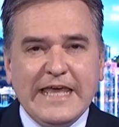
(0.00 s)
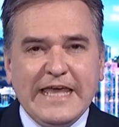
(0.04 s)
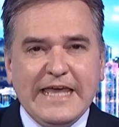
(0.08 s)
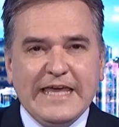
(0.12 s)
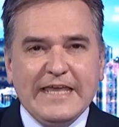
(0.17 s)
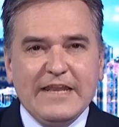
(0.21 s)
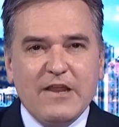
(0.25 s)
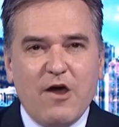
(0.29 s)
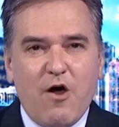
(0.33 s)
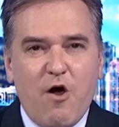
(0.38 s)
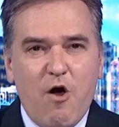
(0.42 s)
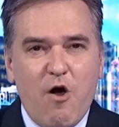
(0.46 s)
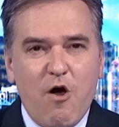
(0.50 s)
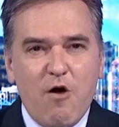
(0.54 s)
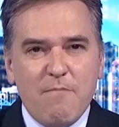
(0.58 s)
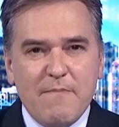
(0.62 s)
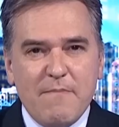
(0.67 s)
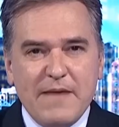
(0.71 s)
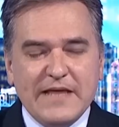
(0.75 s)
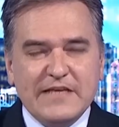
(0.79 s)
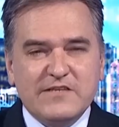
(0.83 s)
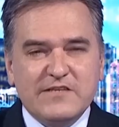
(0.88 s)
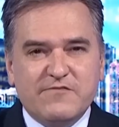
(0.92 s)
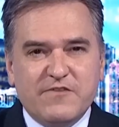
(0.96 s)
It all
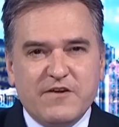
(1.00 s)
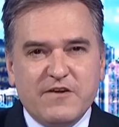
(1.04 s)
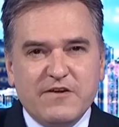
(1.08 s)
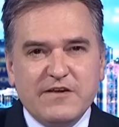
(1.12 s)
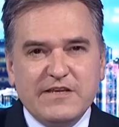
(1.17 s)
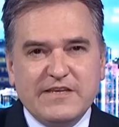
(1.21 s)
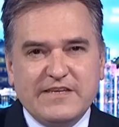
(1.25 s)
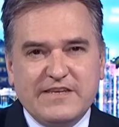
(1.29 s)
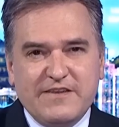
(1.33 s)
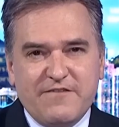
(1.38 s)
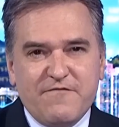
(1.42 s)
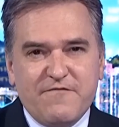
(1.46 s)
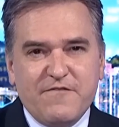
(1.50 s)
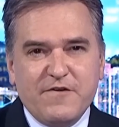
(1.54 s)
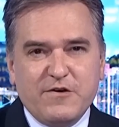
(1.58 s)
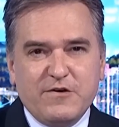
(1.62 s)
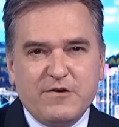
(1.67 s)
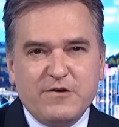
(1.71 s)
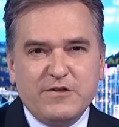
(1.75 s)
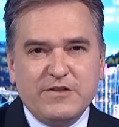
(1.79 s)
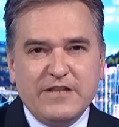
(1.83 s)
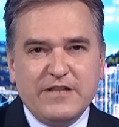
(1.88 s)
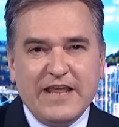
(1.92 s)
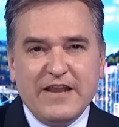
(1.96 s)
makes very
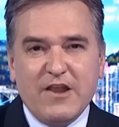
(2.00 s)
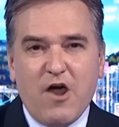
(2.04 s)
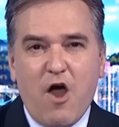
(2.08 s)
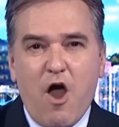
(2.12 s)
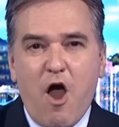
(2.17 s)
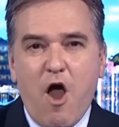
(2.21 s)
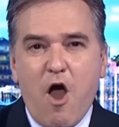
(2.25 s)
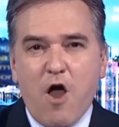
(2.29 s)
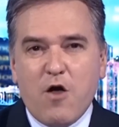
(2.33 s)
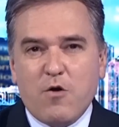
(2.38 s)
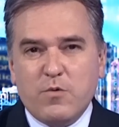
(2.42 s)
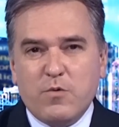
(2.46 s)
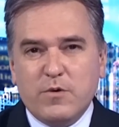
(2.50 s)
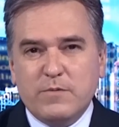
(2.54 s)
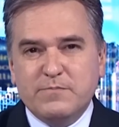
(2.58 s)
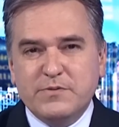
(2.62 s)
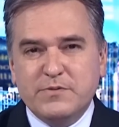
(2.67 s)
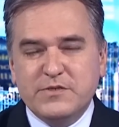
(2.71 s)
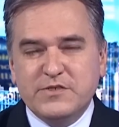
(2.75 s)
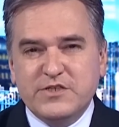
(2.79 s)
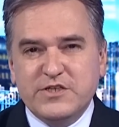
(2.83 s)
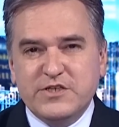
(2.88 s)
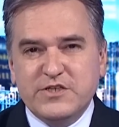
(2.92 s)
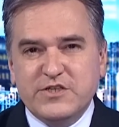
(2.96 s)
difficult and awkward
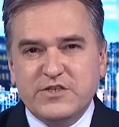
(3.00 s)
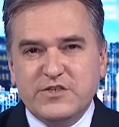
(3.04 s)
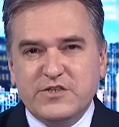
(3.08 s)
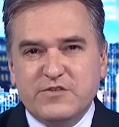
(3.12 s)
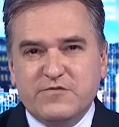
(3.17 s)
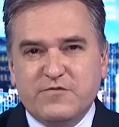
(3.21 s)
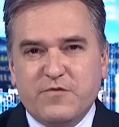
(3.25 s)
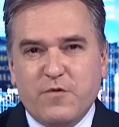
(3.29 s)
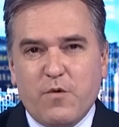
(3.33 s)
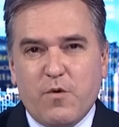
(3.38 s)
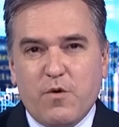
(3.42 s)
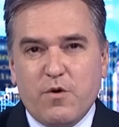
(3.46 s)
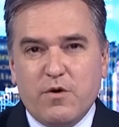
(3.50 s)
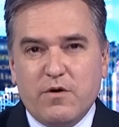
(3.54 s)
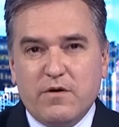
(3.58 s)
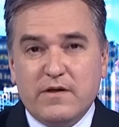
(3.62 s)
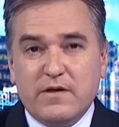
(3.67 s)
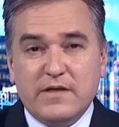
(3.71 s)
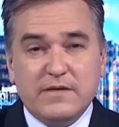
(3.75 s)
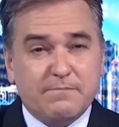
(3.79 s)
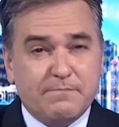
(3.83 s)
positions for